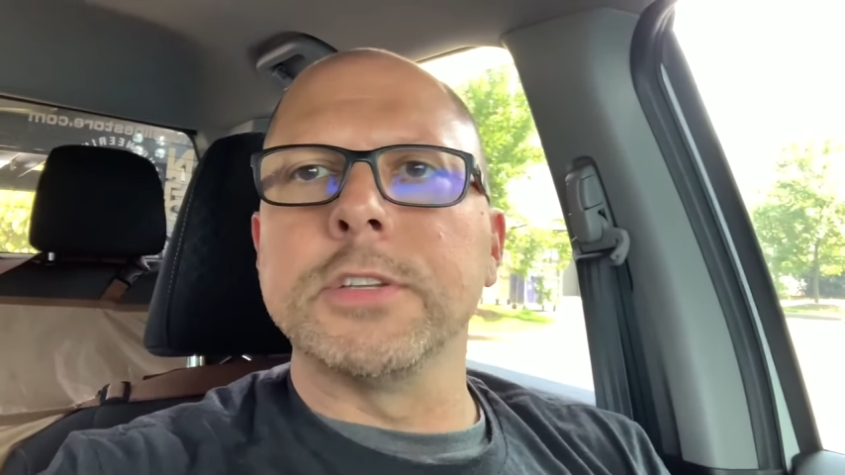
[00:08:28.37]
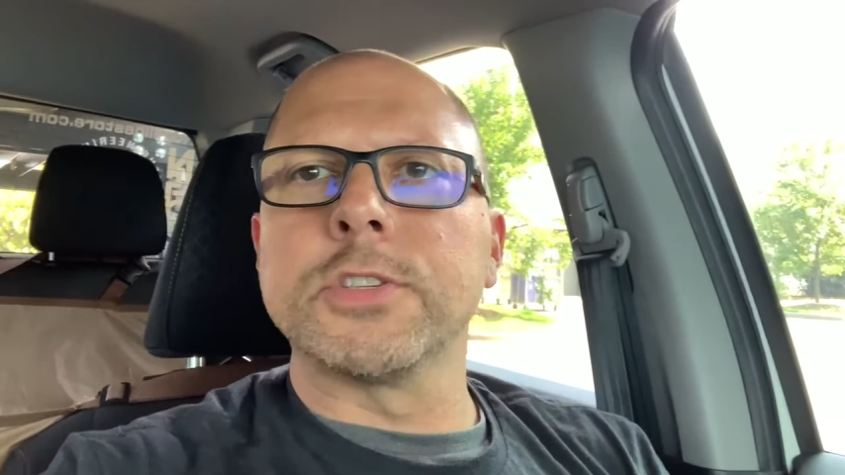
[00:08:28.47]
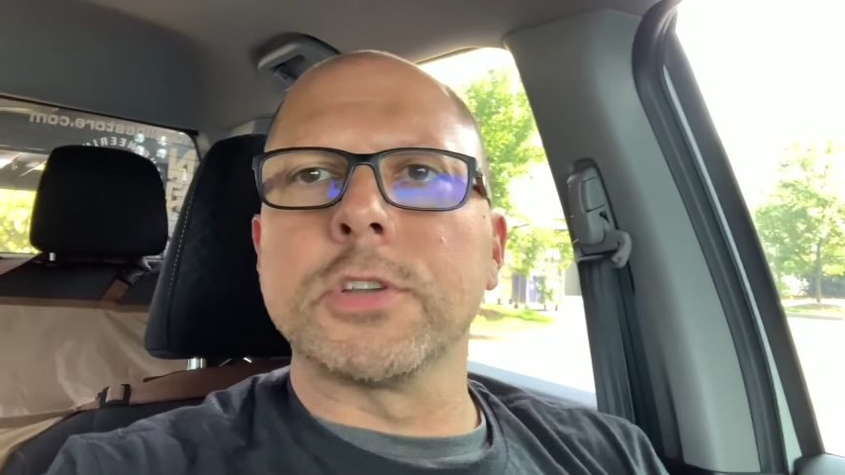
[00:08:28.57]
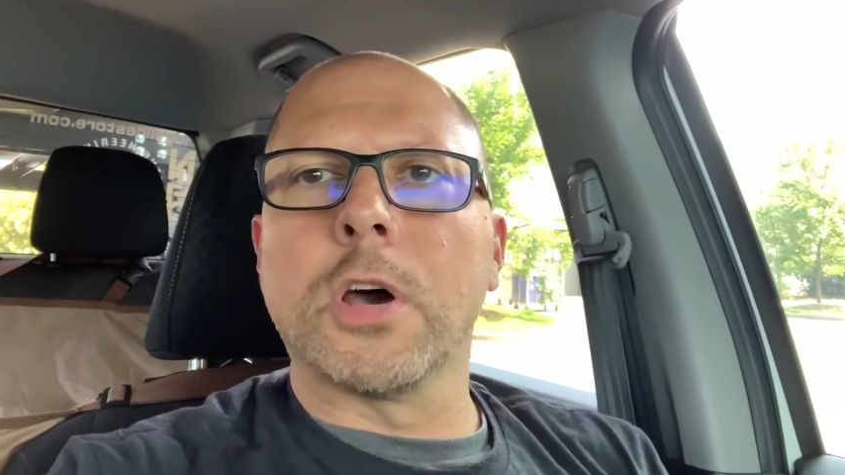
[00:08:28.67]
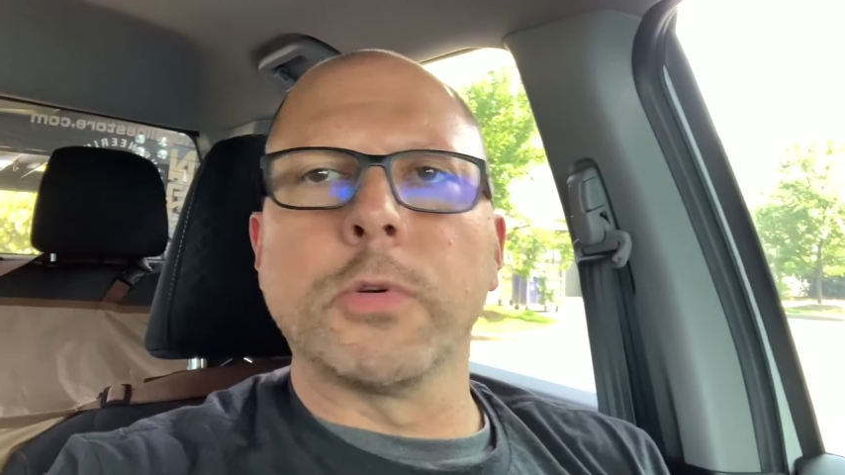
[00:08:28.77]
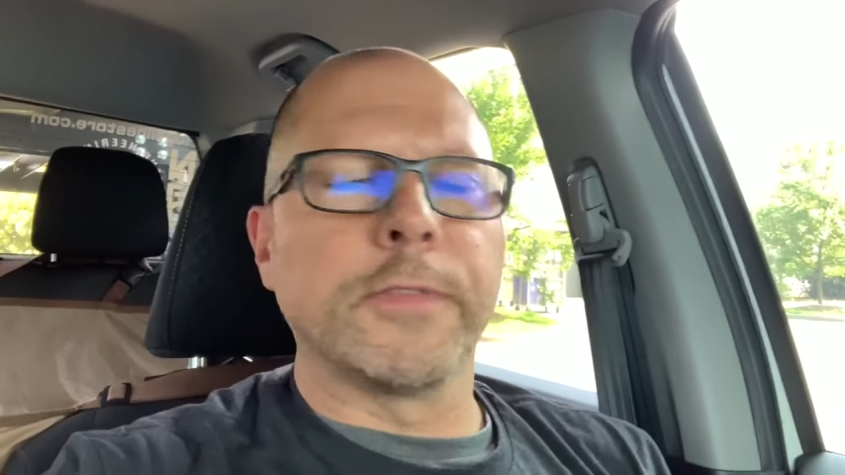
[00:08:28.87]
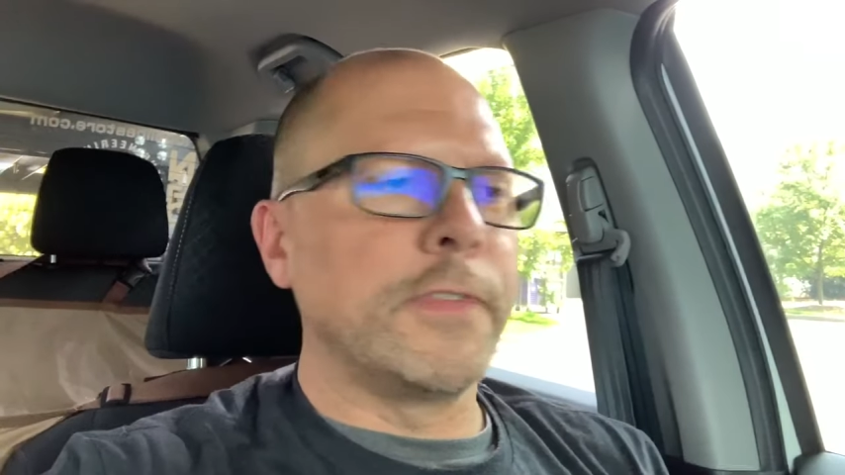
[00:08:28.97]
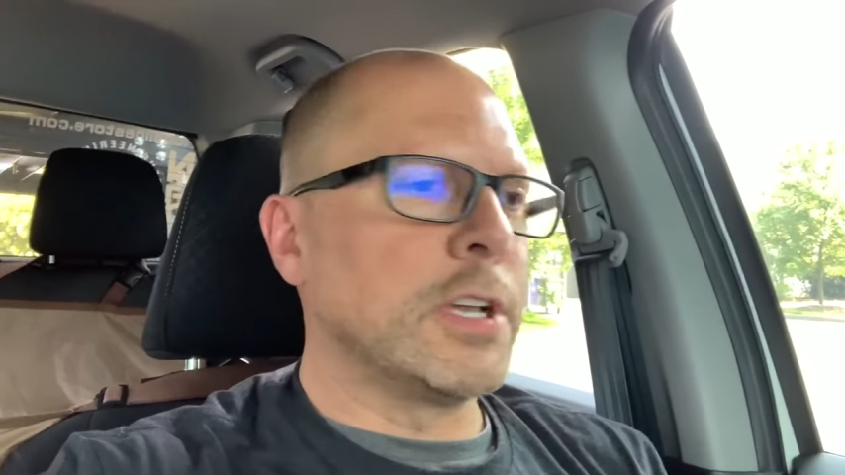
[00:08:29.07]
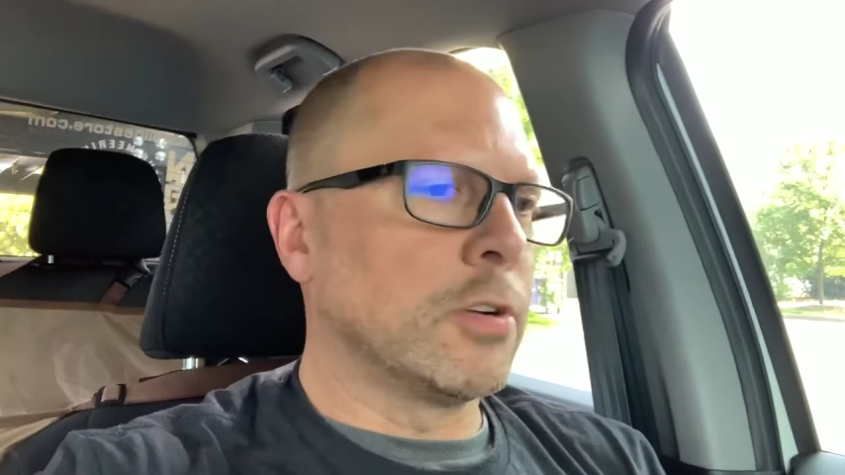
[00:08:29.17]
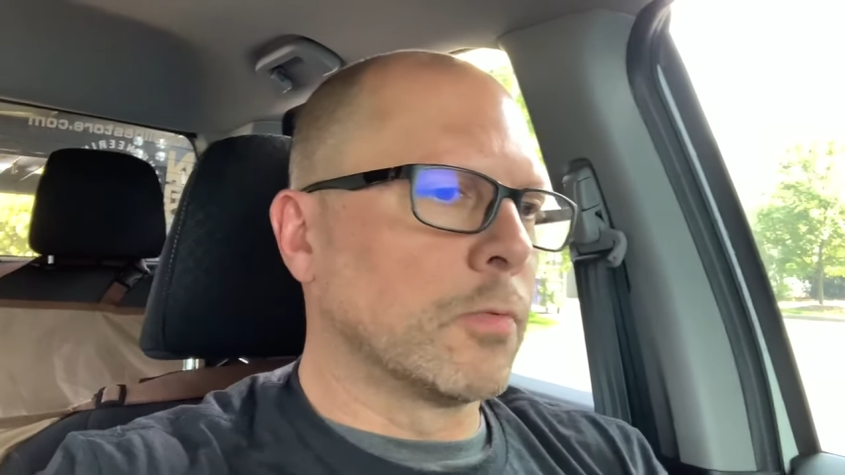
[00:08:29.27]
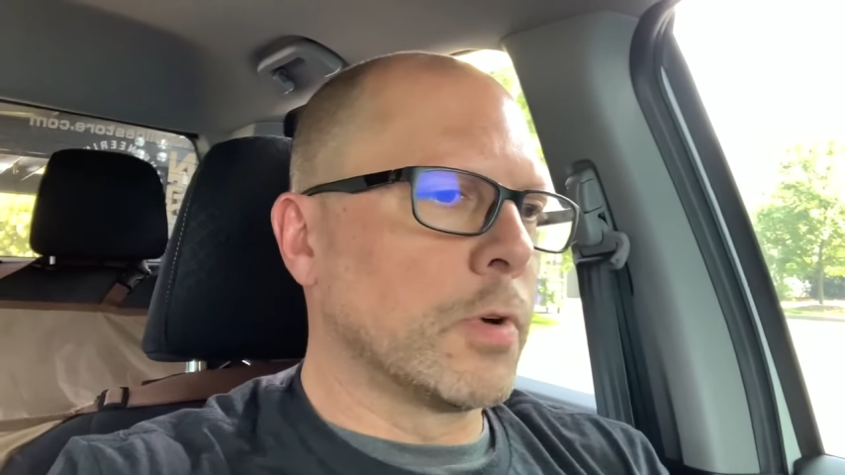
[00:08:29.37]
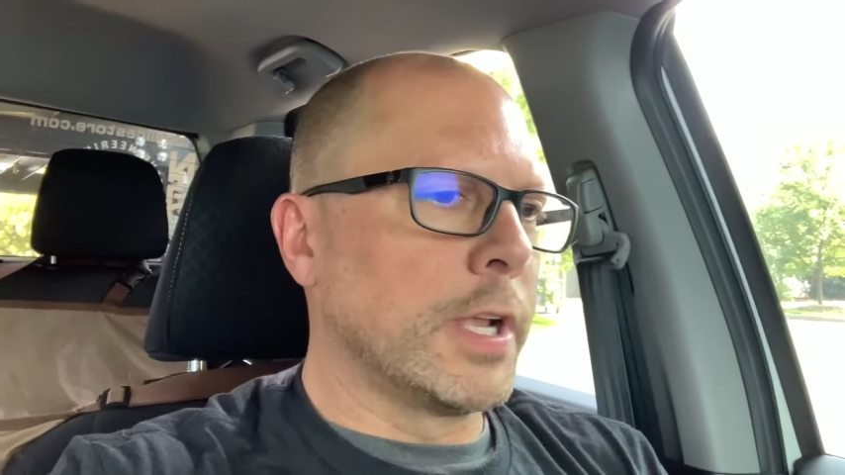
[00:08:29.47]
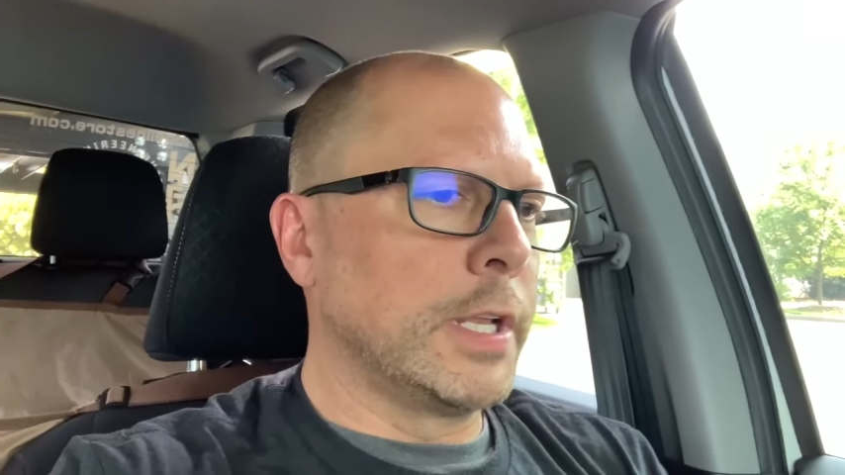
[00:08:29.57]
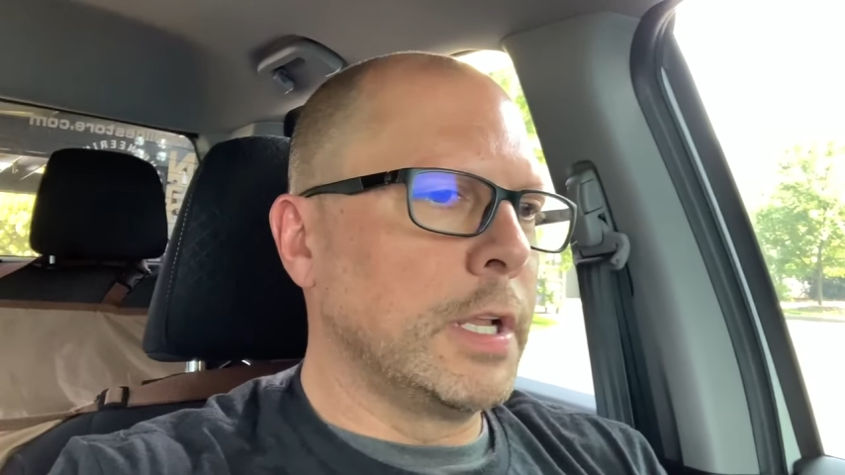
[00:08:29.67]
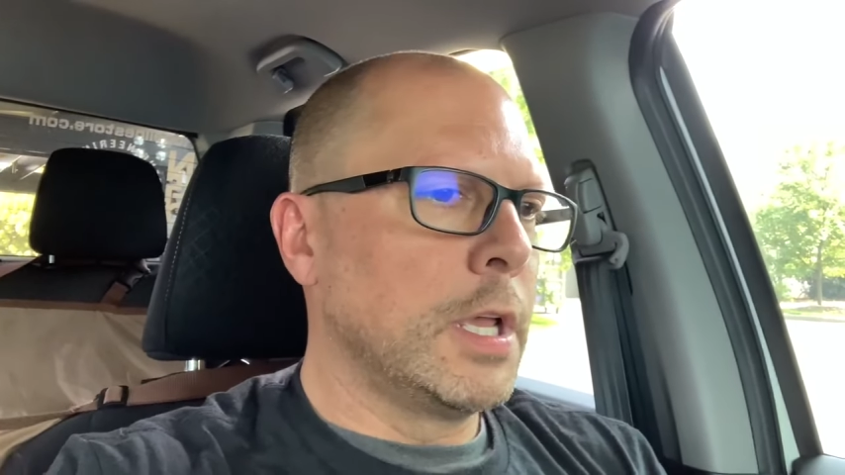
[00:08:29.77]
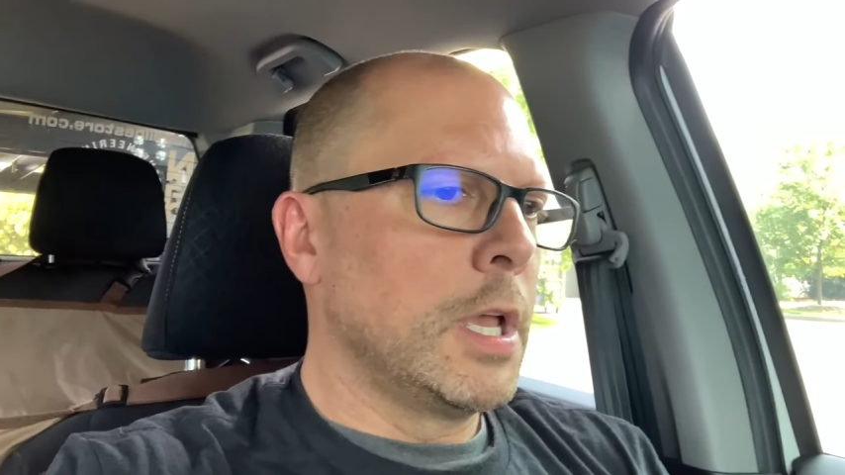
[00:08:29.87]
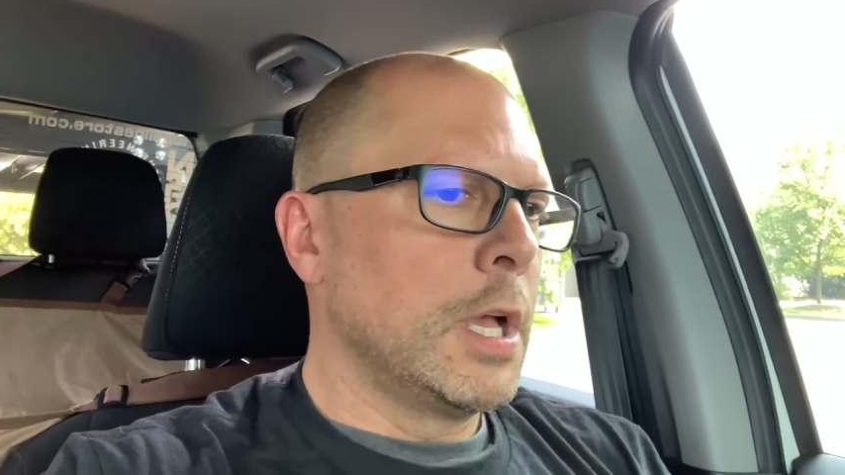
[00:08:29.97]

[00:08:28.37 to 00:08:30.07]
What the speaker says: install with the vehicle running.